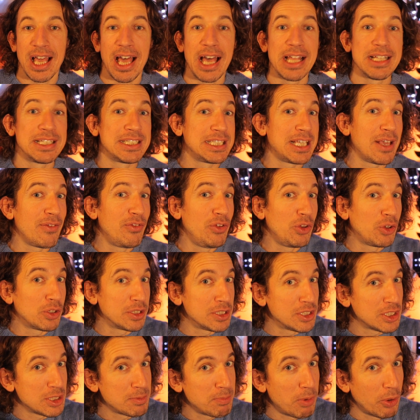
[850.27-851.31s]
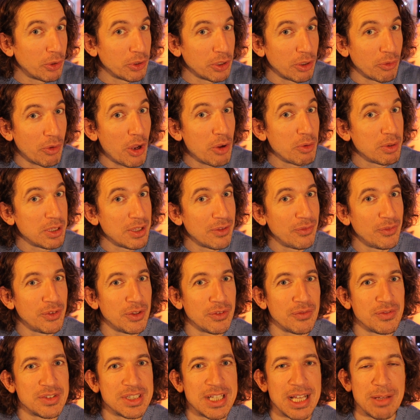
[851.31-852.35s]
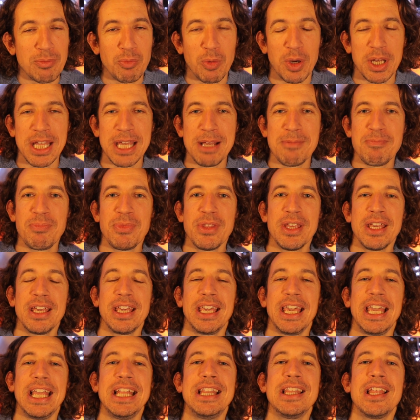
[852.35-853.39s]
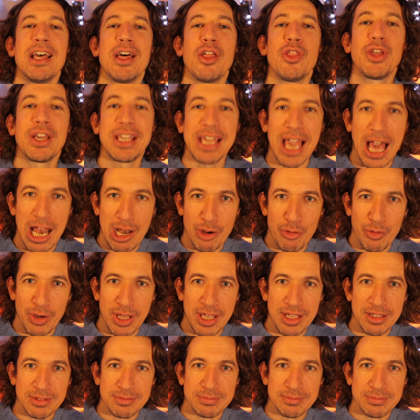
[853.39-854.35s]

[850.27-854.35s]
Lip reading: and see if you can spot your own if you've sent one in the gallery.